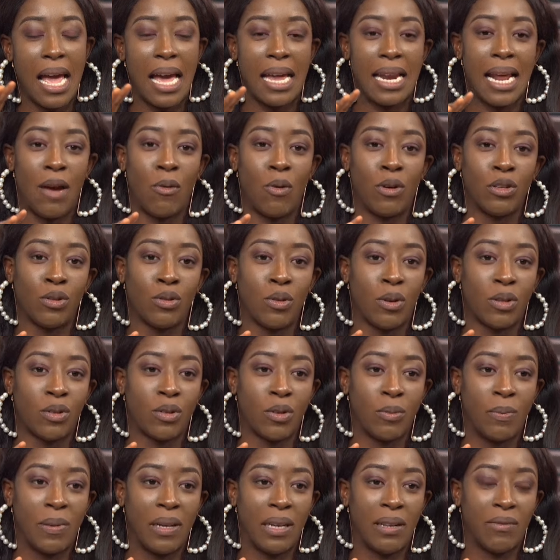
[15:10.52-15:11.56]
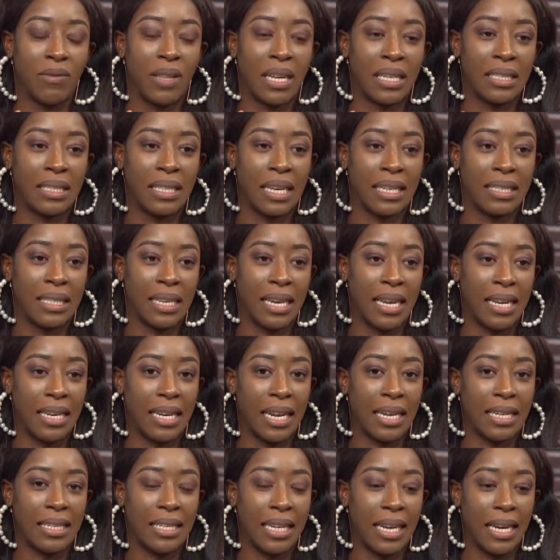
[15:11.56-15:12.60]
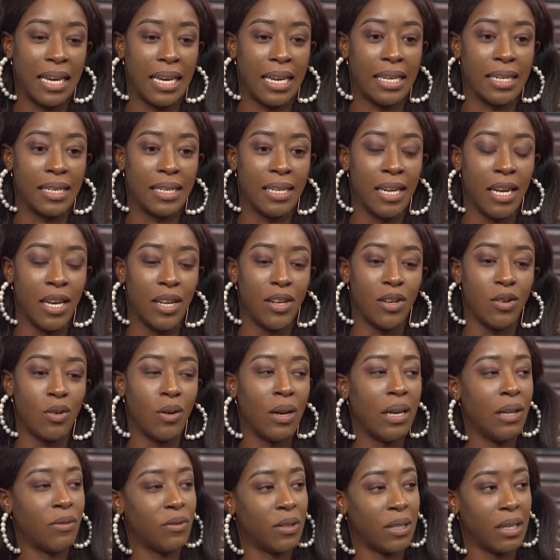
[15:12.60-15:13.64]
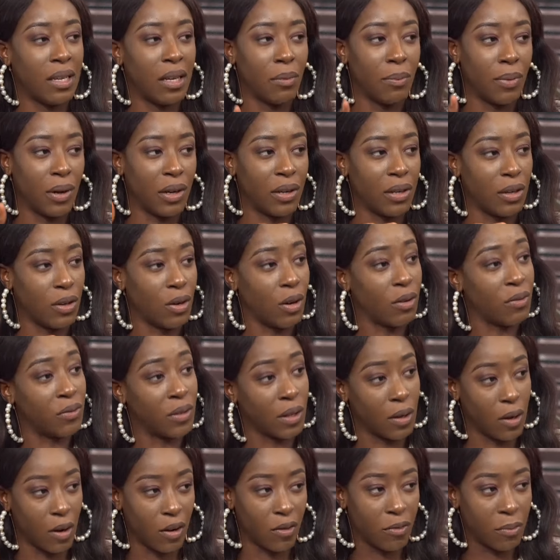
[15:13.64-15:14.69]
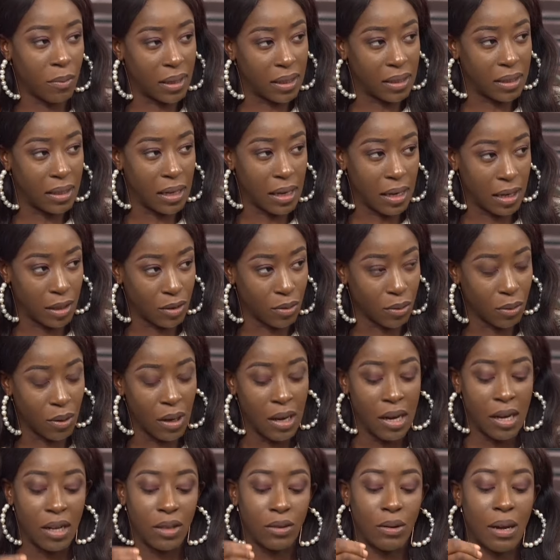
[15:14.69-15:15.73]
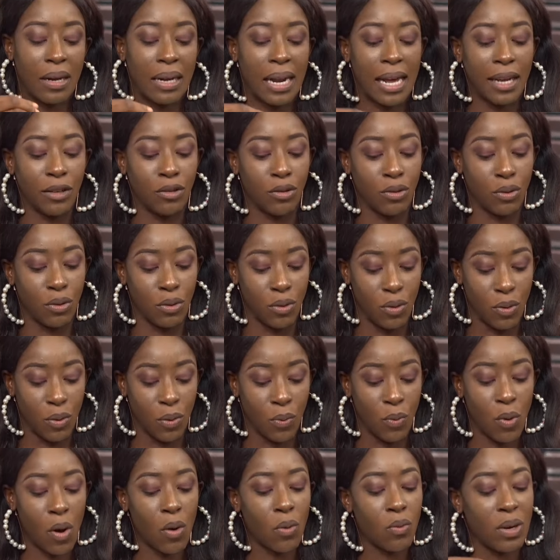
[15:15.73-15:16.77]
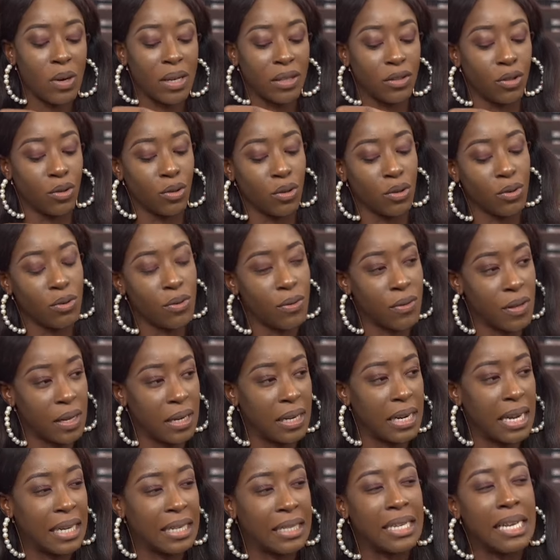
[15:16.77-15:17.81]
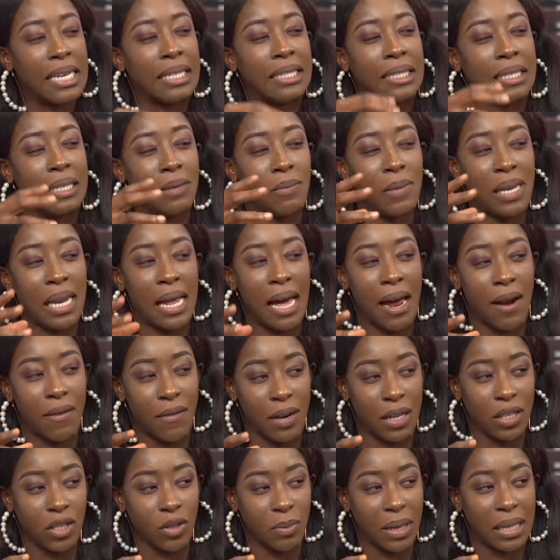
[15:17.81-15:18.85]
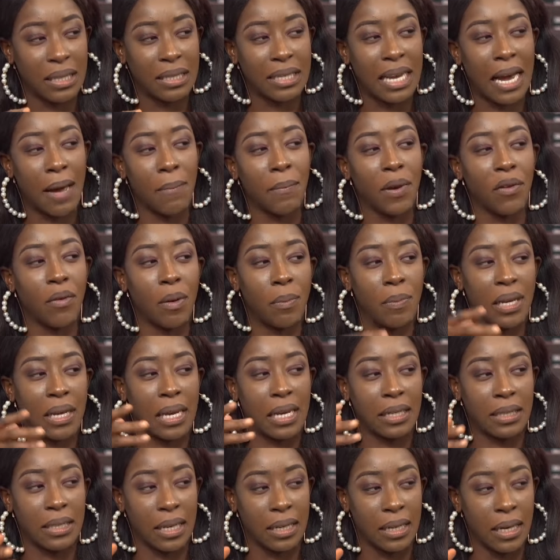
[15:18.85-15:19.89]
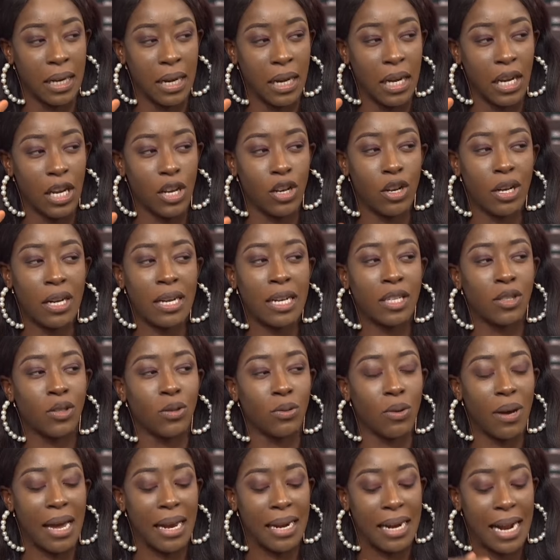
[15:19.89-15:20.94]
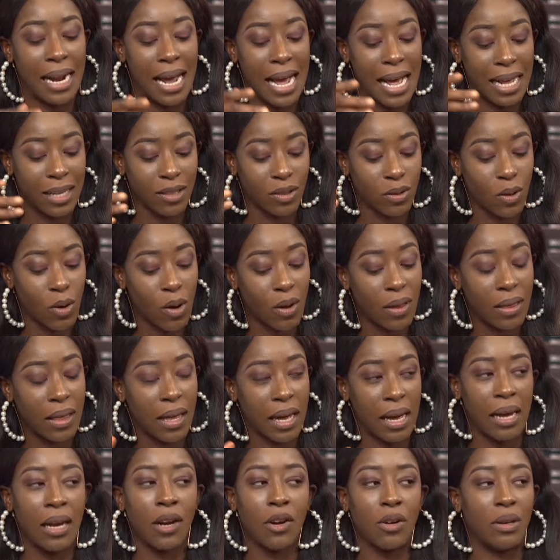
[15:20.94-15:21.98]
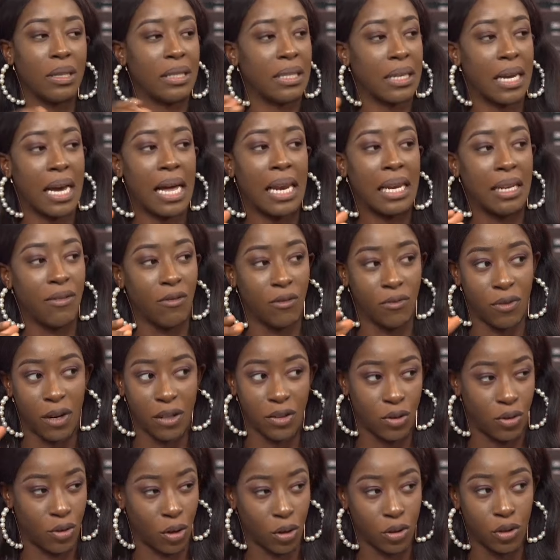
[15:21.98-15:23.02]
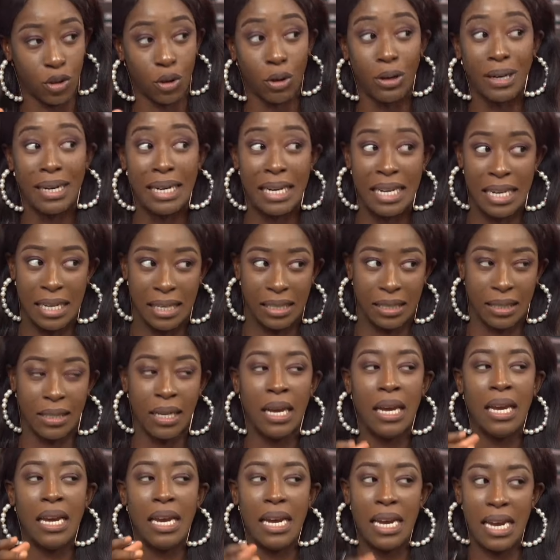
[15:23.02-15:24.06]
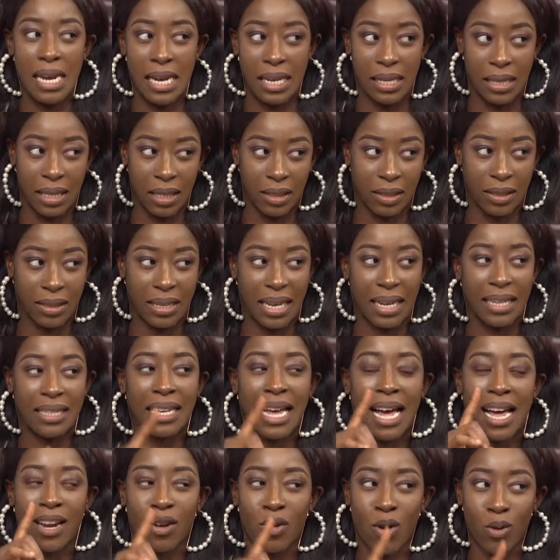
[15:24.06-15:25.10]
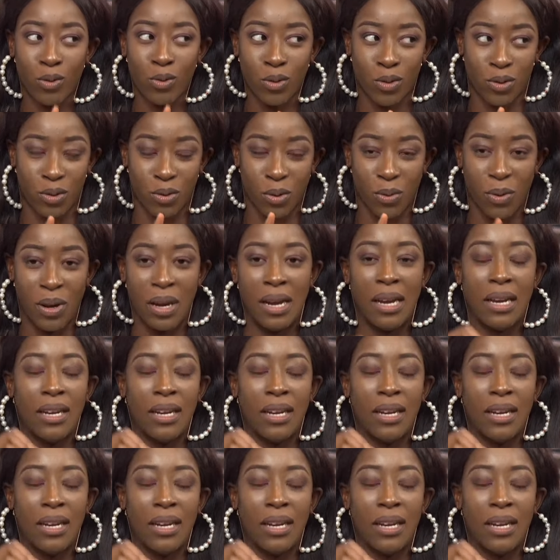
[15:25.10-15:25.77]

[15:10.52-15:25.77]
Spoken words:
And I want to also believe that it has aided in, you know, lifting the burden of the government a little. So I'd like to know, what ways do you think that a similar arrangement can be replicated in order to enhance other critical infrastructure needs in the state? And also,